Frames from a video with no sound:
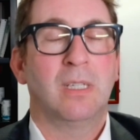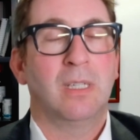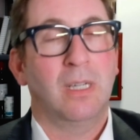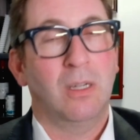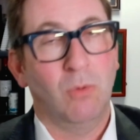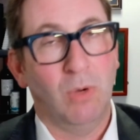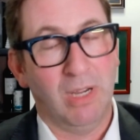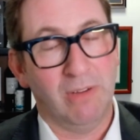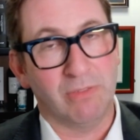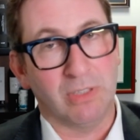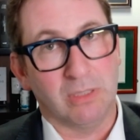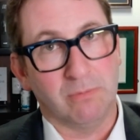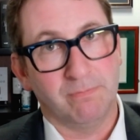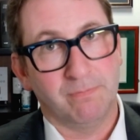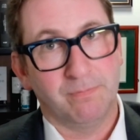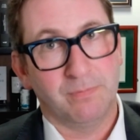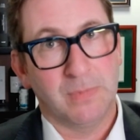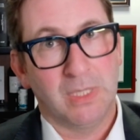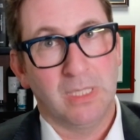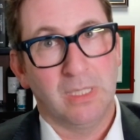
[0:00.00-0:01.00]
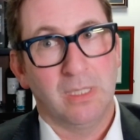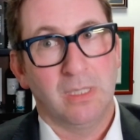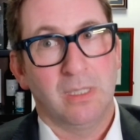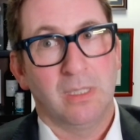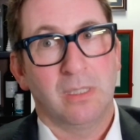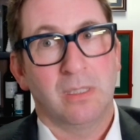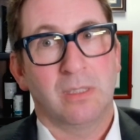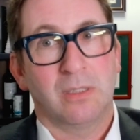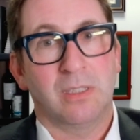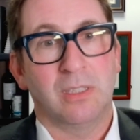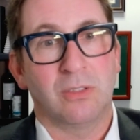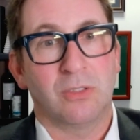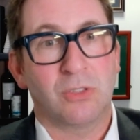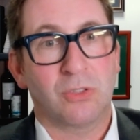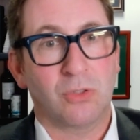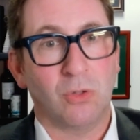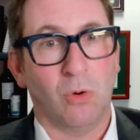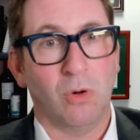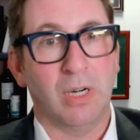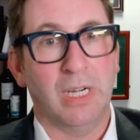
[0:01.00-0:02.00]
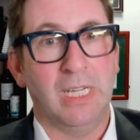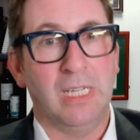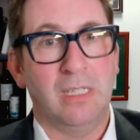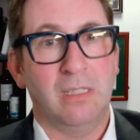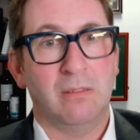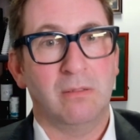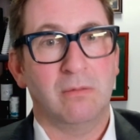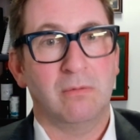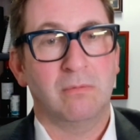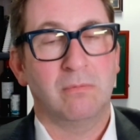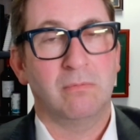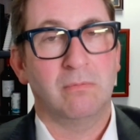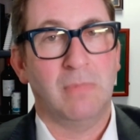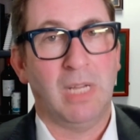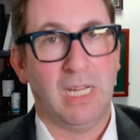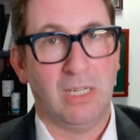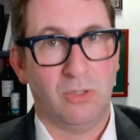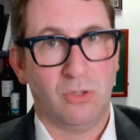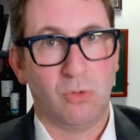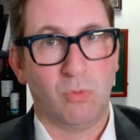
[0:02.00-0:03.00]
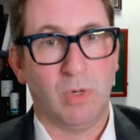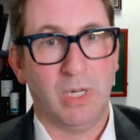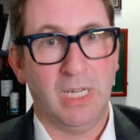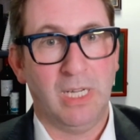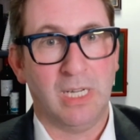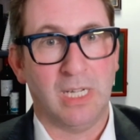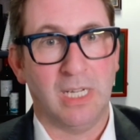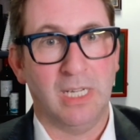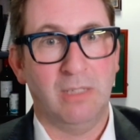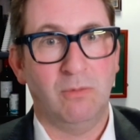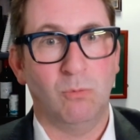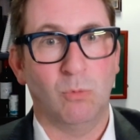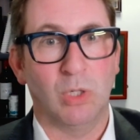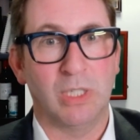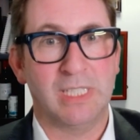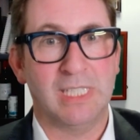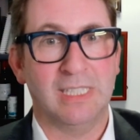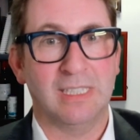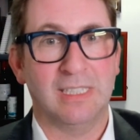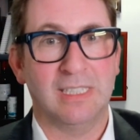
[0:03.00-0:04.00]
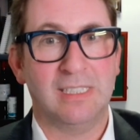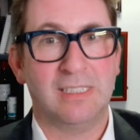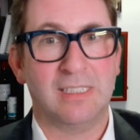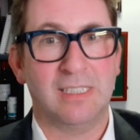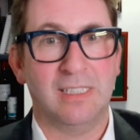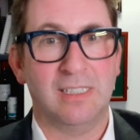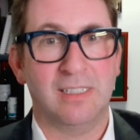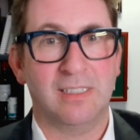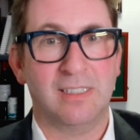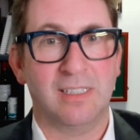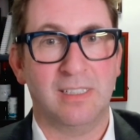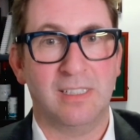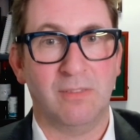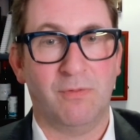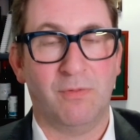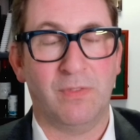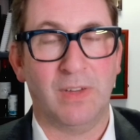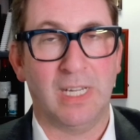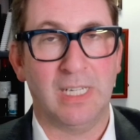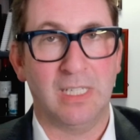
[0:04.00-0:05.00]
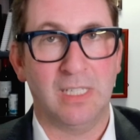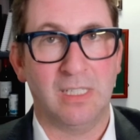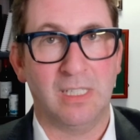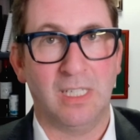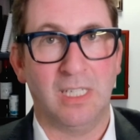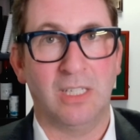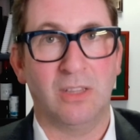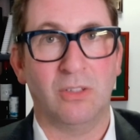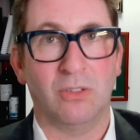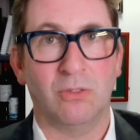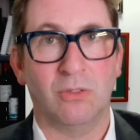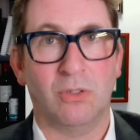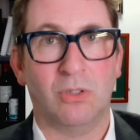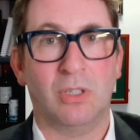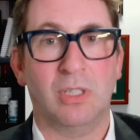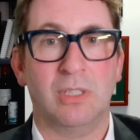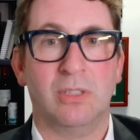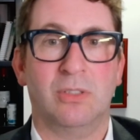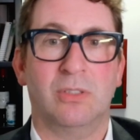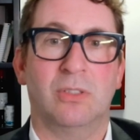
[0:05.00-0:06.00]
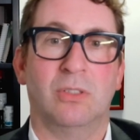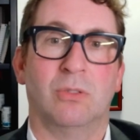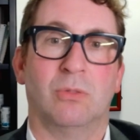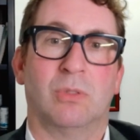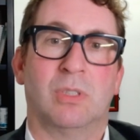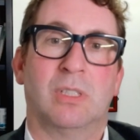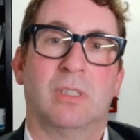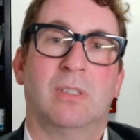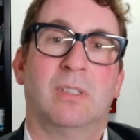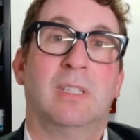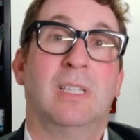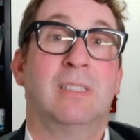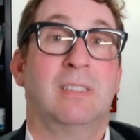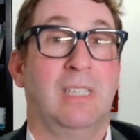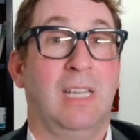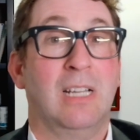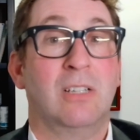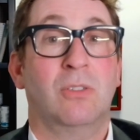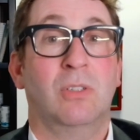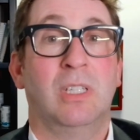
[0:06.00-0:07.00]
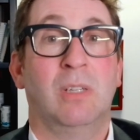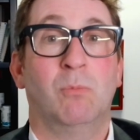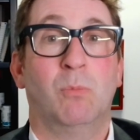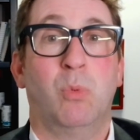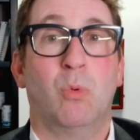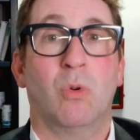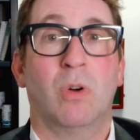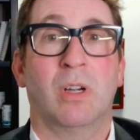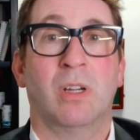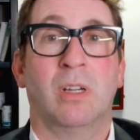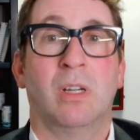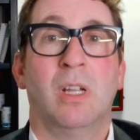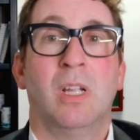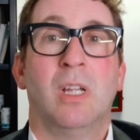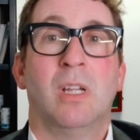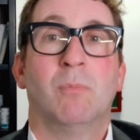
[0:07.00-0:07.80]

However, Sensori, age 29, wasn't listed as a defendant in the lawsuit. That's actually important.